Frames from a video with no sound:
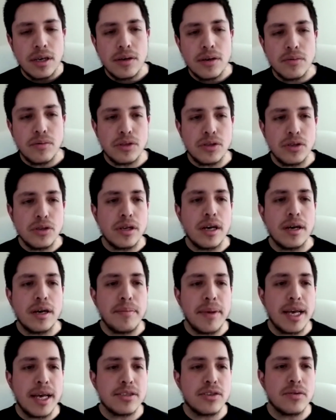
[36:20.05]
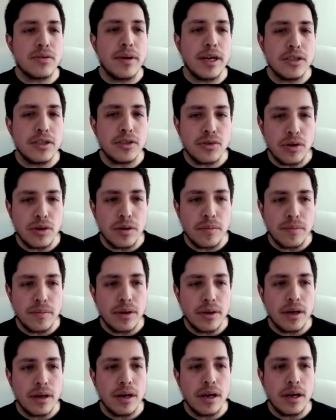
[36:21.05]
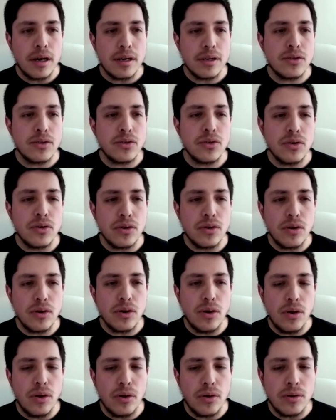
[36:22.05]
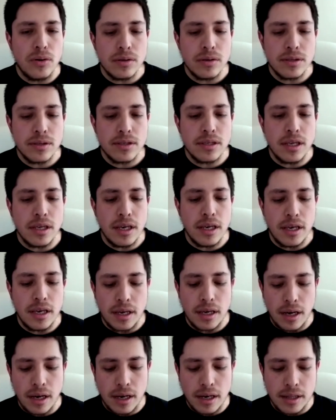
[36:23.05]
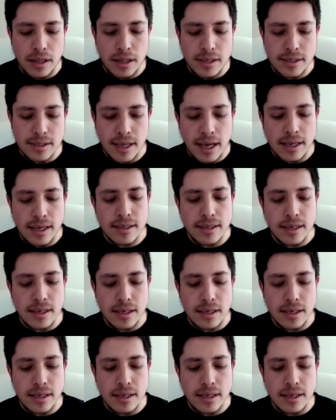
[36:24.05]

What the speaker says: we took a mastermind trip to go see this guy.